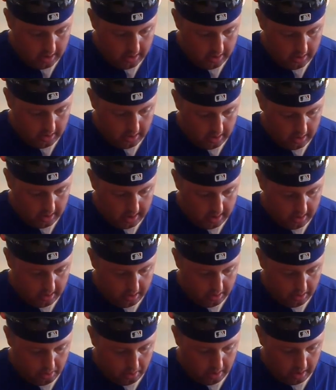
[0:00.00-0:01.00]
it's going to kind of
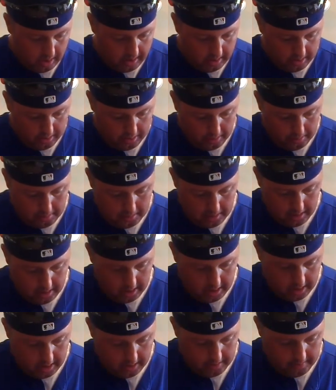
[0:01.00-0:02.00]
squirt out a little bit here.